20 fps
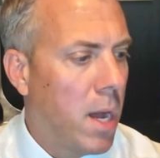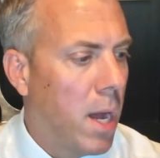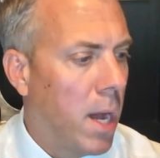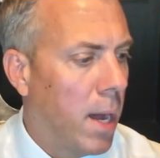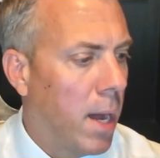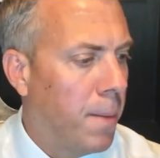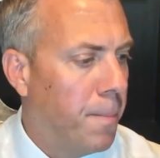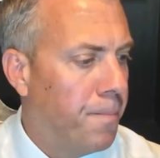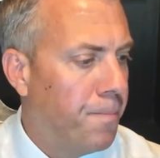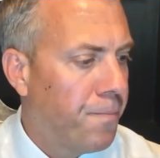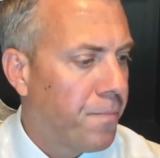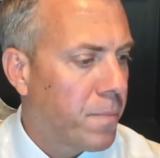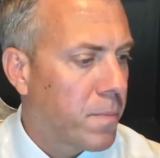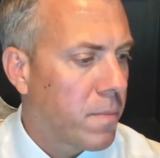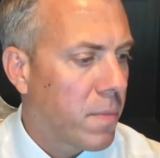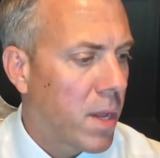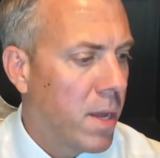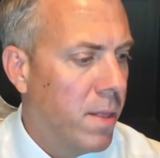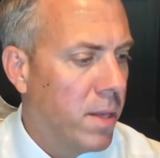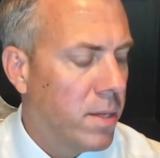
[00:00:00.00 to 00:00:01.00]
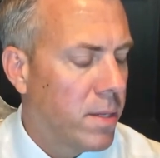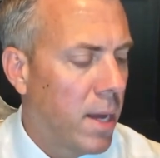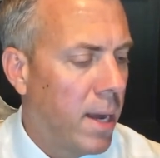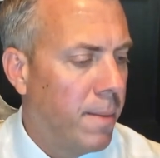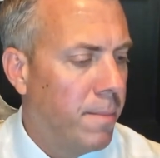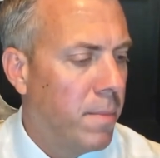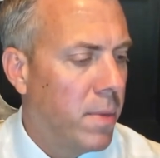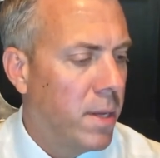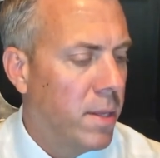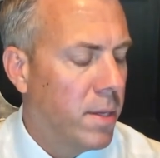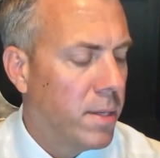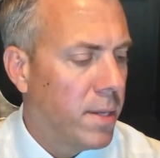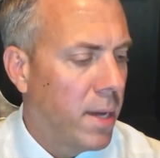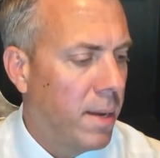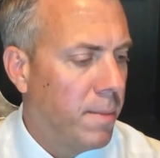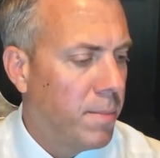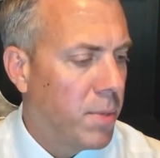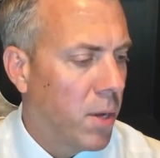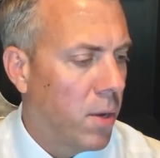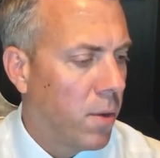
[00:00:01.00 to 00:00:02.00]
Um, in the same in the
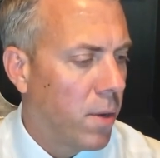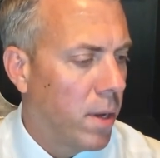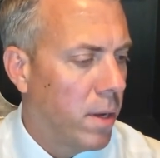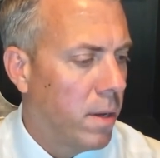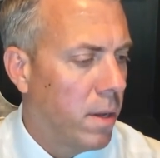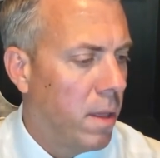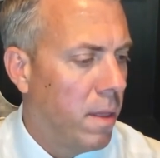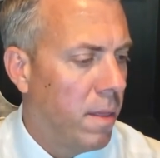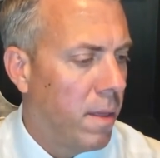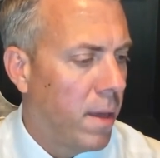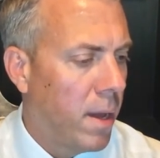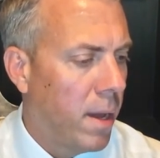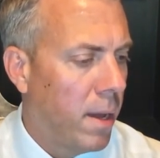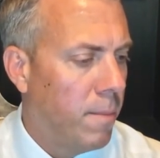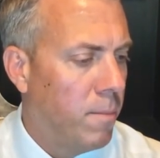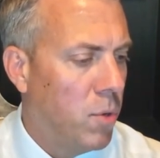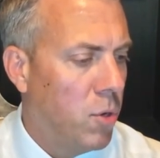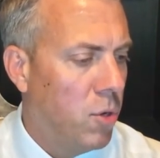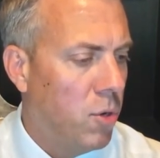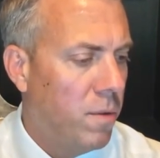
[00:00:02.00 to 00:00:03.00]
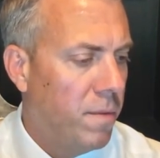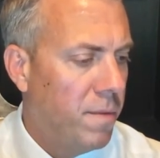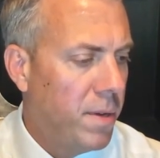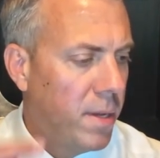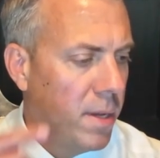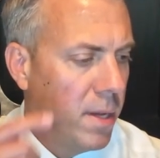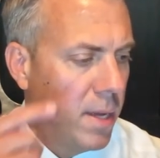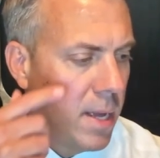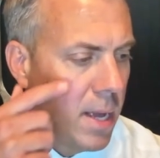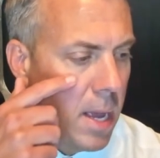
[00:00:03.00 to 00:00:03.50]
same token, they moved